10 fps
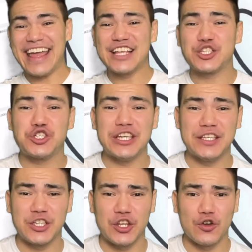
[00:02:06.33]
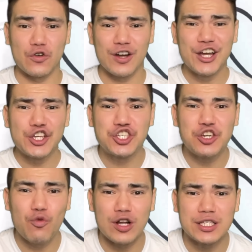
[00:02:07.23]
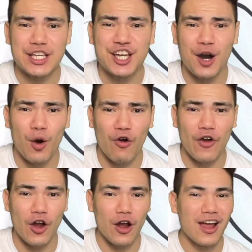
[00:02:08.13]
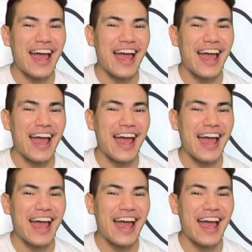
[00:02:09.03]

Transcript: It's Chizuru. She wants to come over.